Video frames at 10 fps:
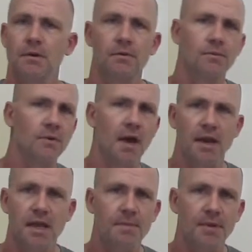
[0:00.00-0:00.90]
we got
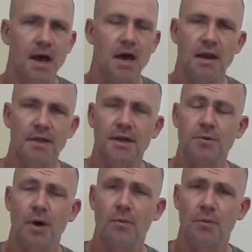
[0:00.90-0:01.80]
to keep an eye on it. That's
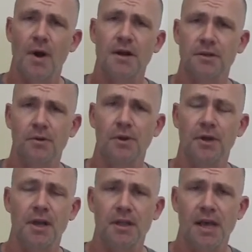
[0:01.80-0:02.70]
why we're actually
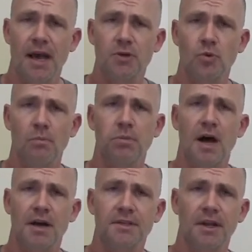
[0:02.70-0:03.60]
looking at the actual
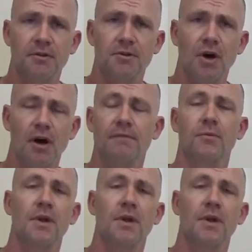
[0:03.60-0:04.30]
blocks that are solved.